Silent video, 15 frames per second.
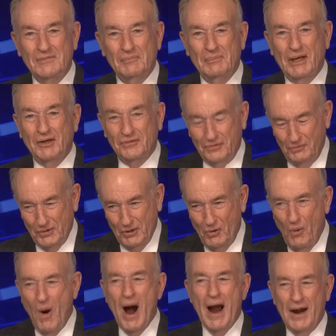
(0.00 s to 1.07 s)
because it
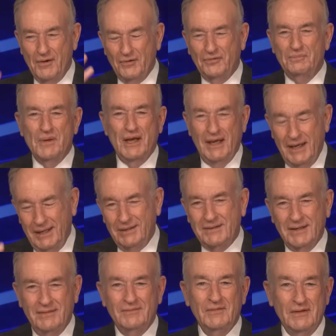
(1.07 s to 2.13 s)
requires me
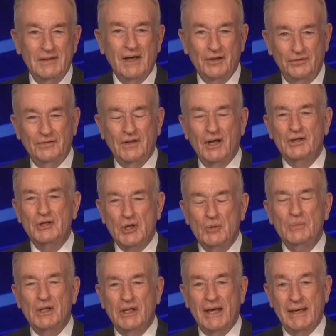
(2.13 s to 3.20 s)
to
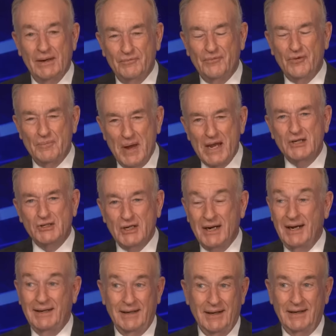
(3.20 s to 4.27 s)
accumulate information.
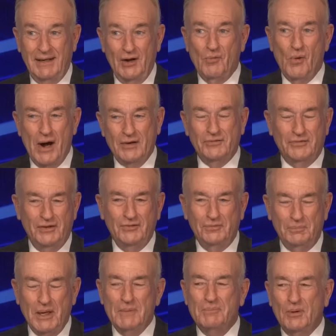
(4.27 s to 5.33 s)
I, I can't watch these
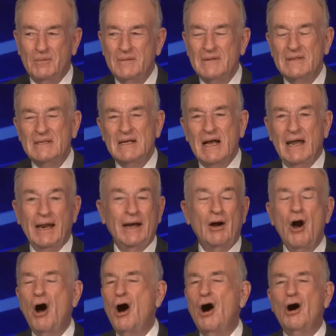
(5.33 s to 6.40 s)
people. And they go,
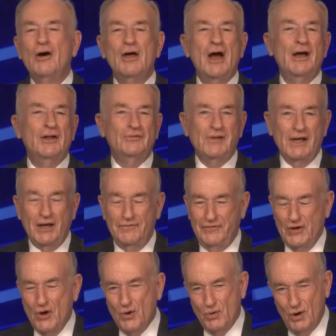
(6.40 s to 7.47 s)
oh, it's like a
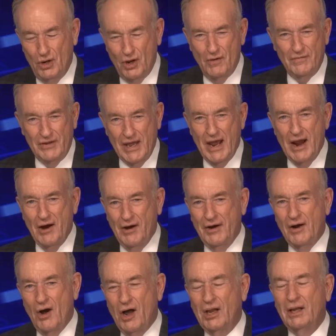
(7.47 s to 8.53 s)
funeral over there and
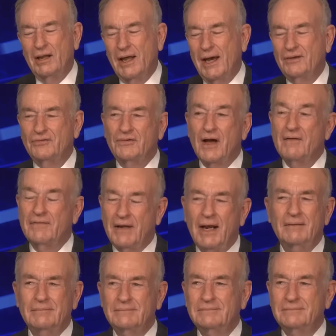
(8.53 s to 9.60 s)
all of that stuff.
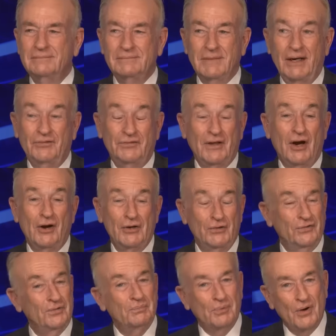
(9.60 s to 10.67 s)
I, I said, are you
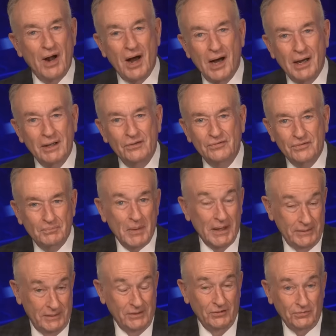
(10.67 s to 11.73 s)
surprised
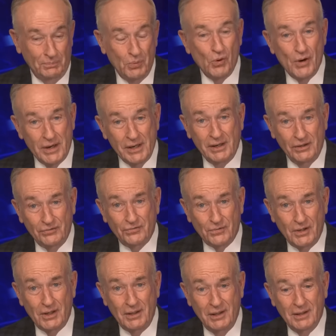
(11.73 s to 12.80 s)
by this point in
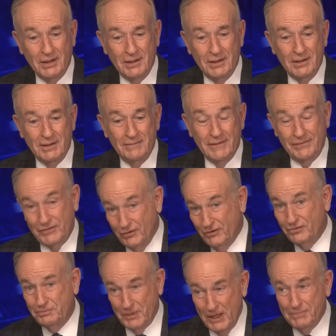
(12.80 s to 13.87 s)
history that
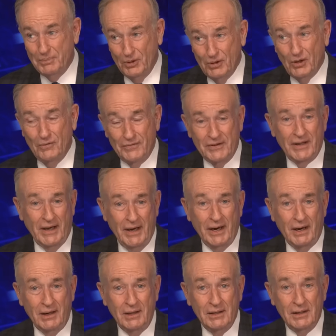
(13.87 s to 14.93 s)
these people over
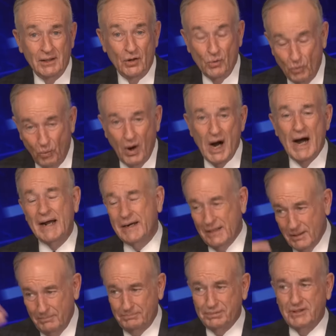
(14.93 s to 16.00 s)
there who want a
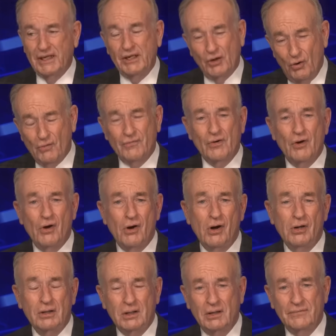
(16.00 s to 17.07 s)
complete
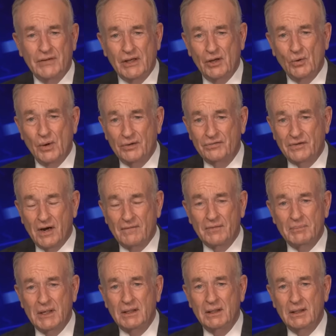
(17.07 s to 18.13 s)
overhaul of the U S
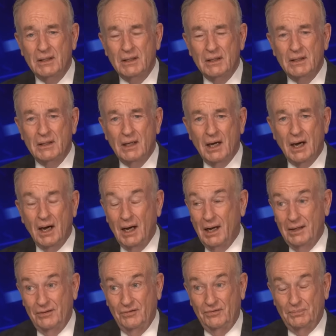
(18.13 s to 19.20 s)
government, Uh,
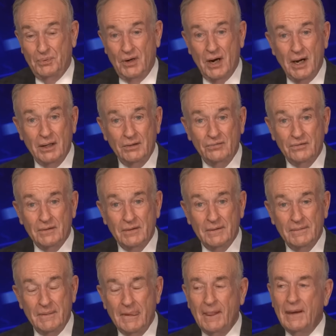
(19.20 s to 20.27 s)
are you surprised?
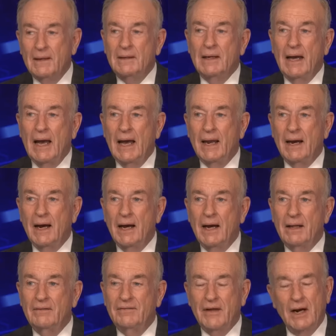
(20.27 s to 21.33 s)
And
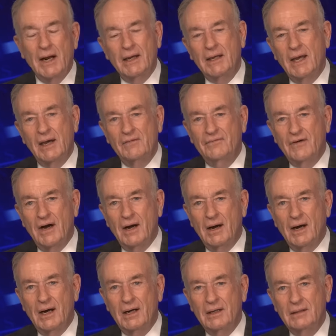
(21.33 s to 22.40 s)
uh, then I gave
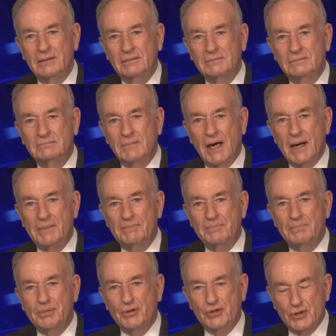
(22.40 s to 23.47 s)
uh, my
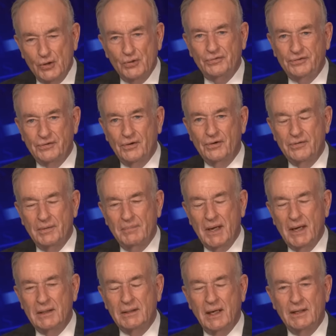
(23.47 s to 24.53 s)
producer the
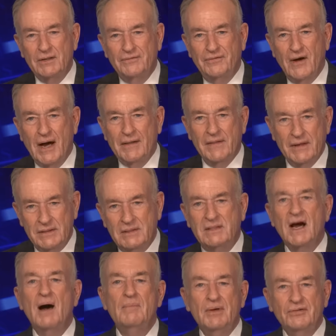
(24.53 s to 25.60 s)
mandate to find the
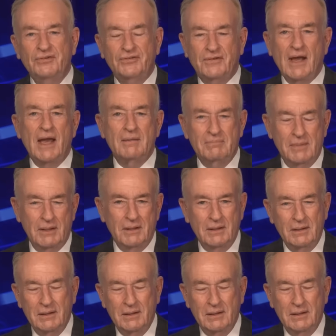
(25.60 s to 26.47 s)
dumbest statement